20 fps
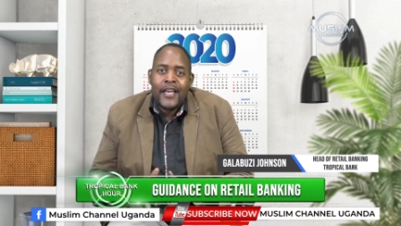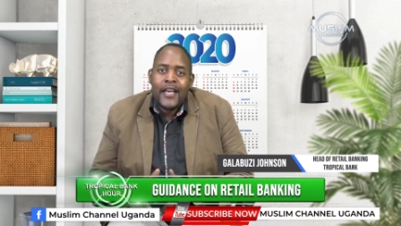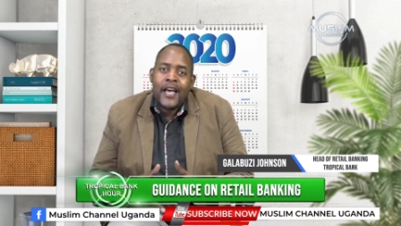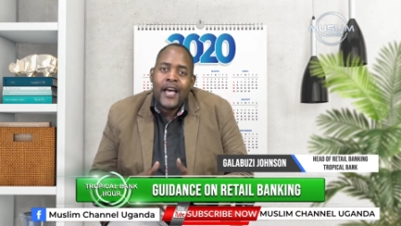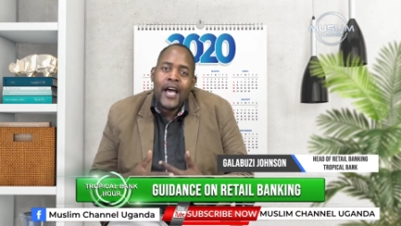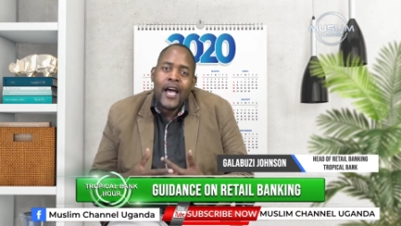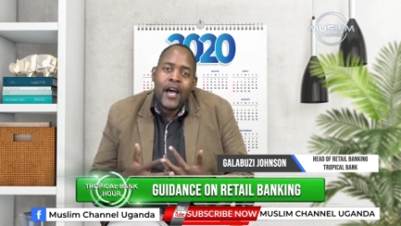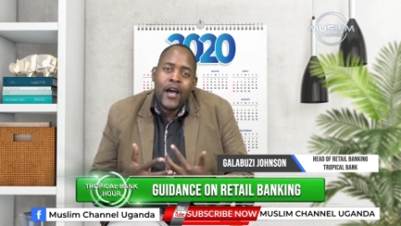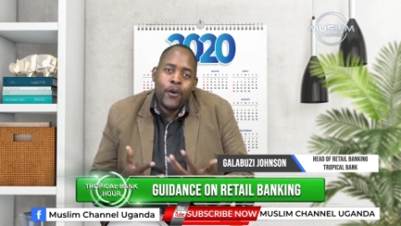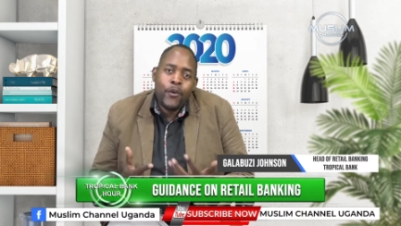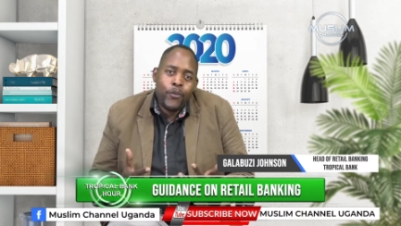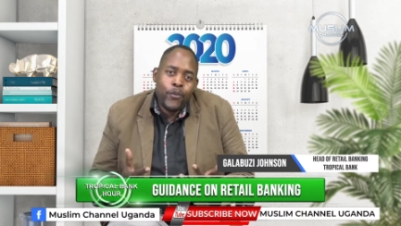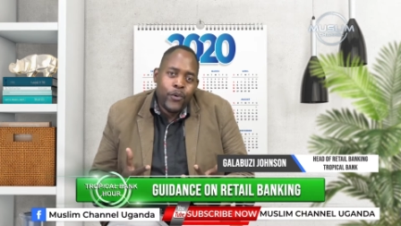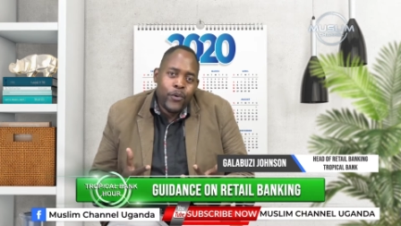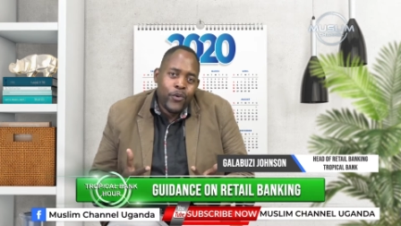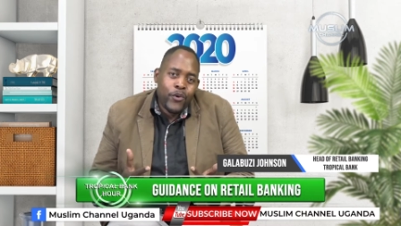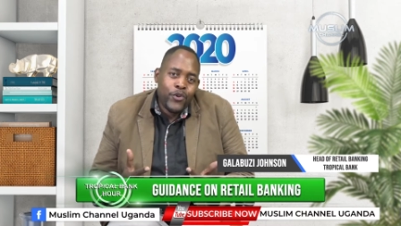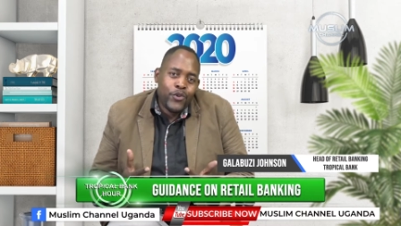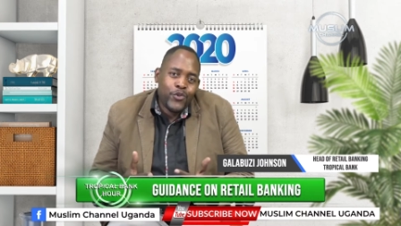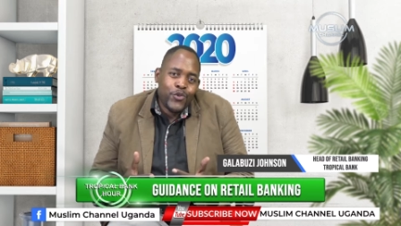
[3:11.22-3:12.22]
how we're
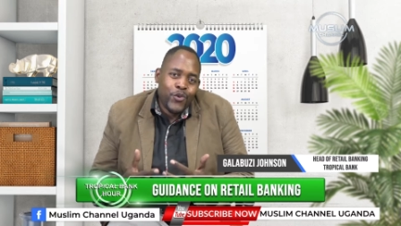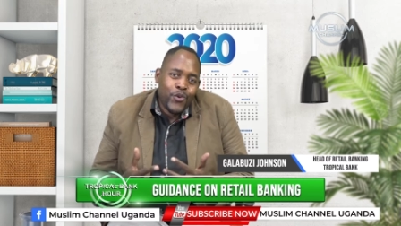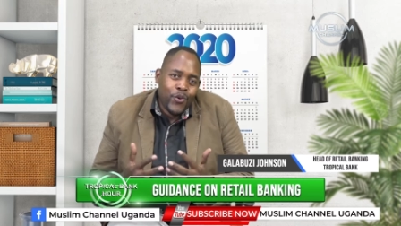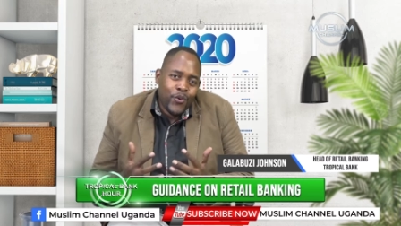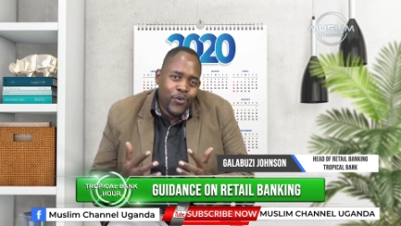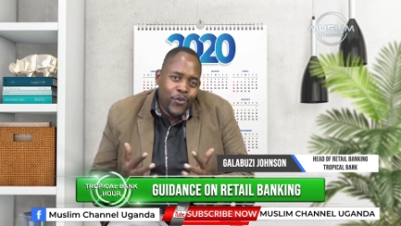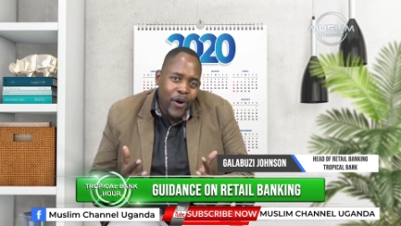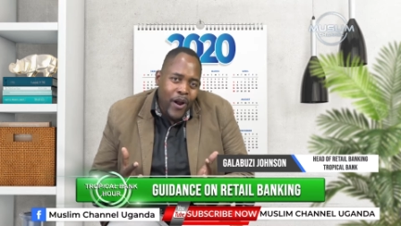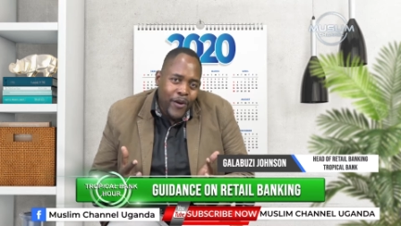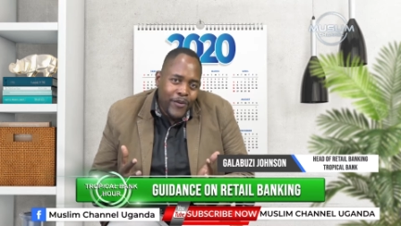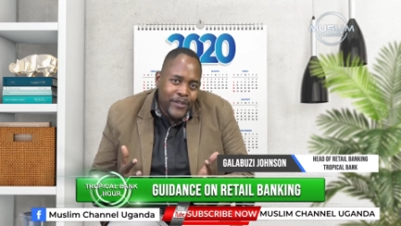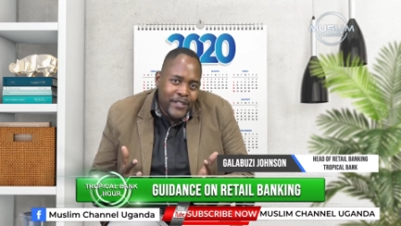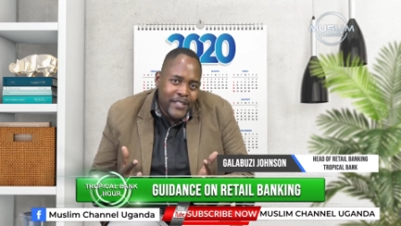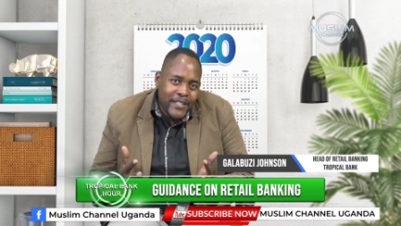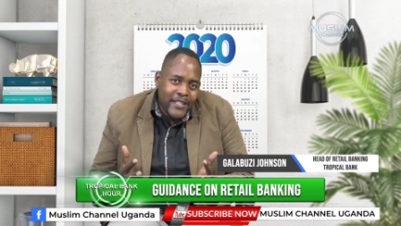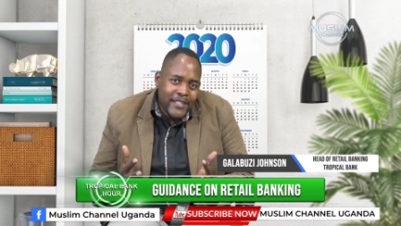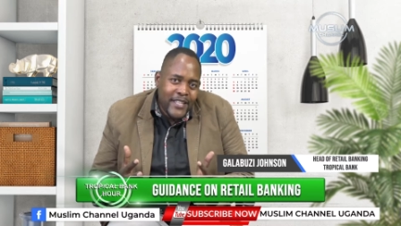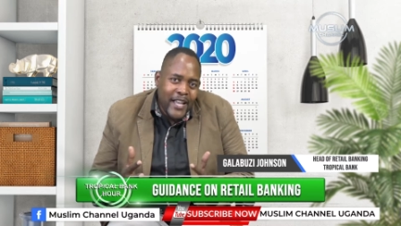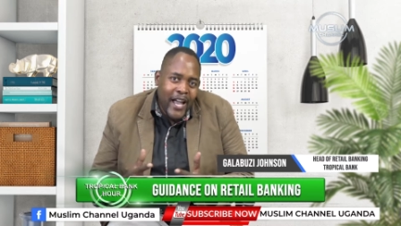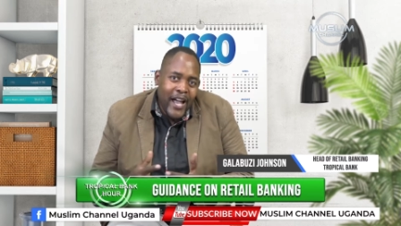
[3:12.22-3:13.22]
going to go around
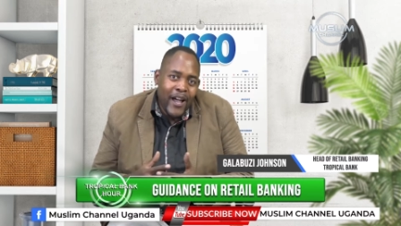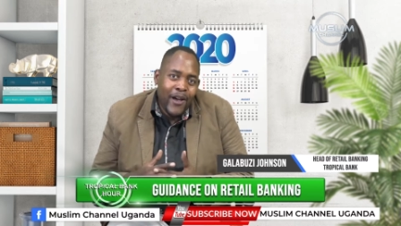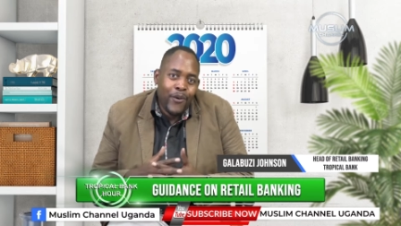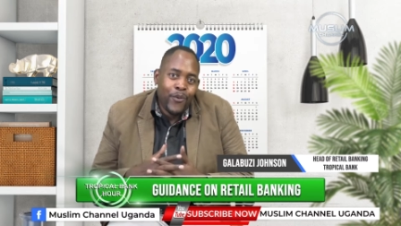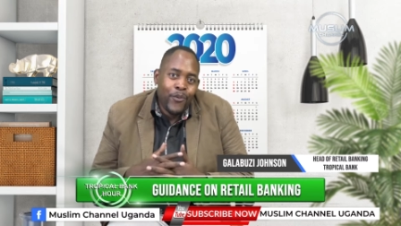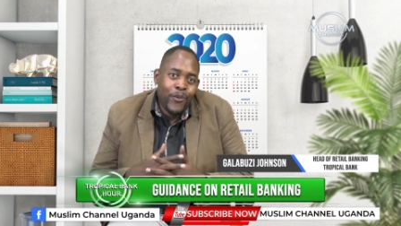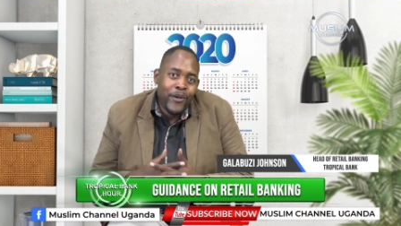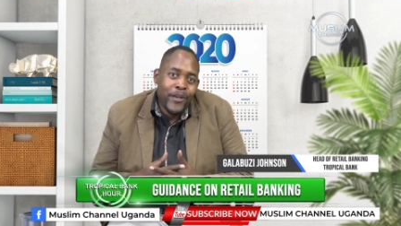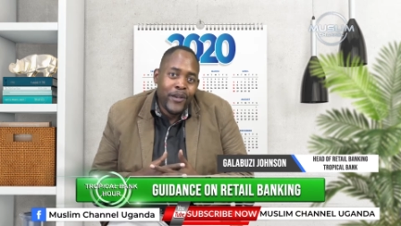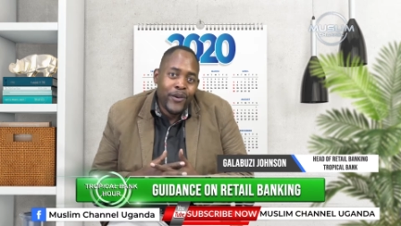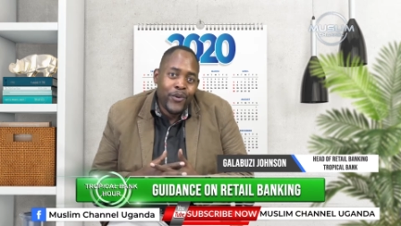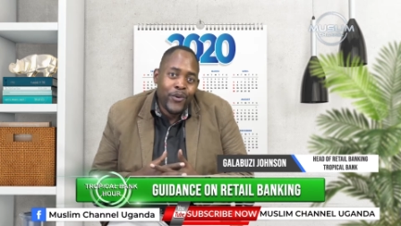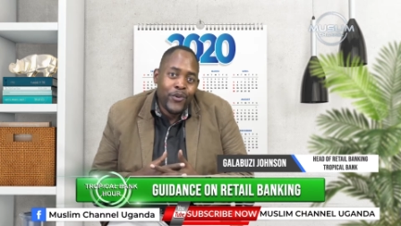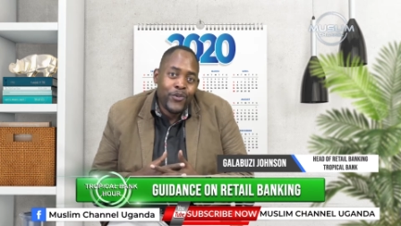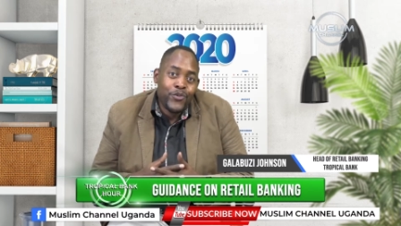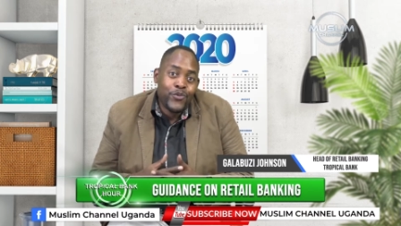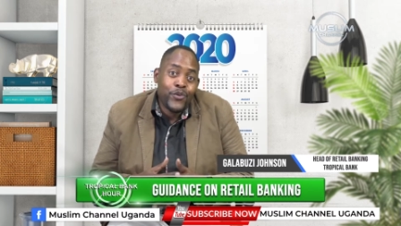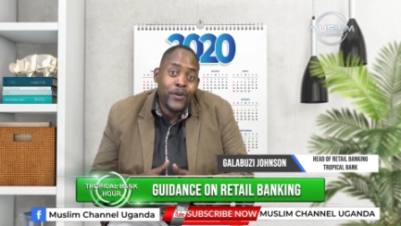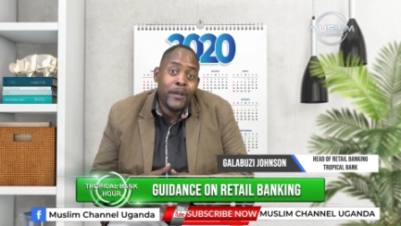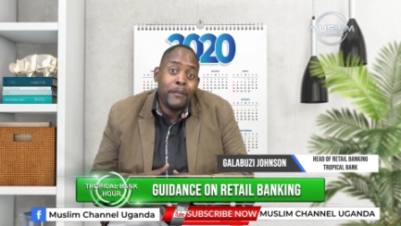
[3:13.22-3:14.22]
it, how we are
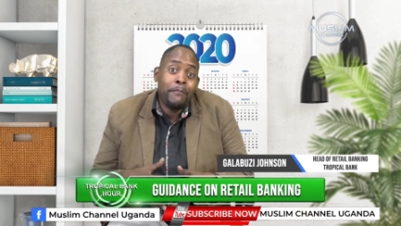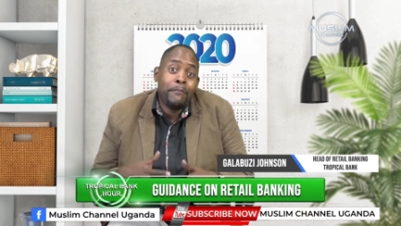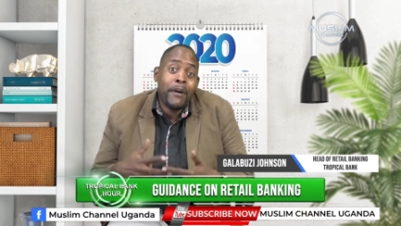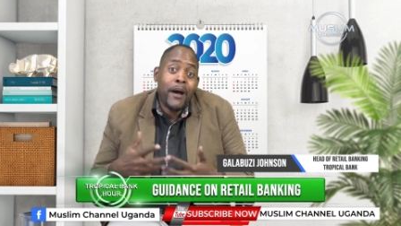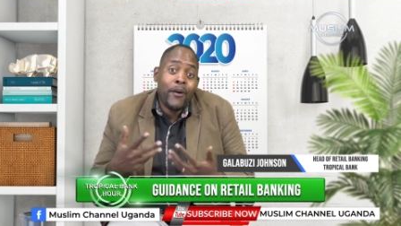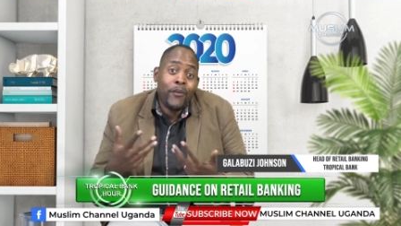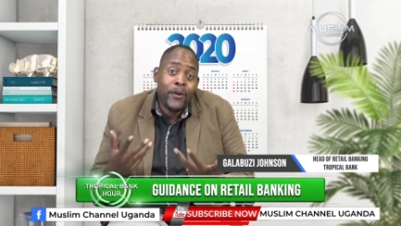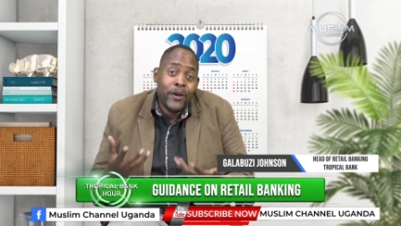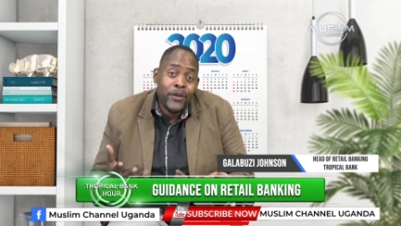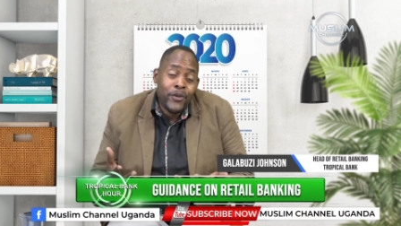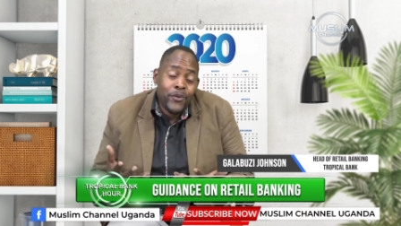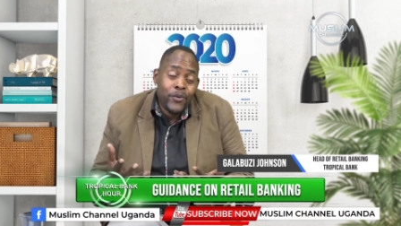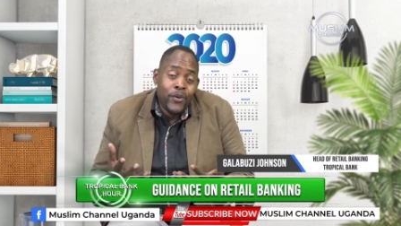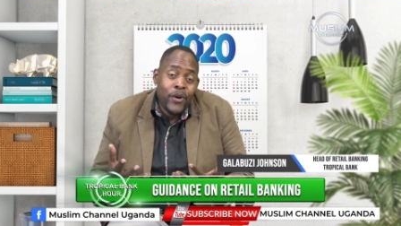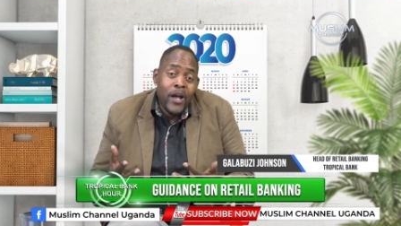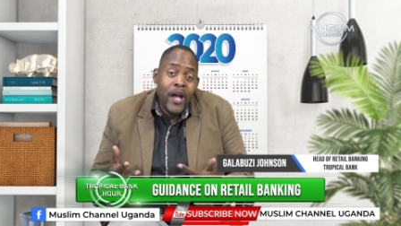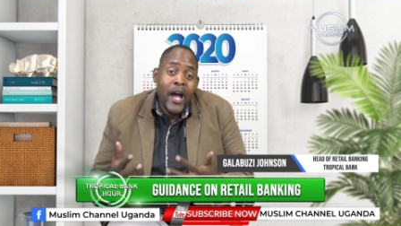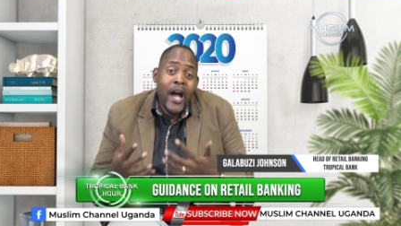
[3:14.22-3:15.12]
going to empower you,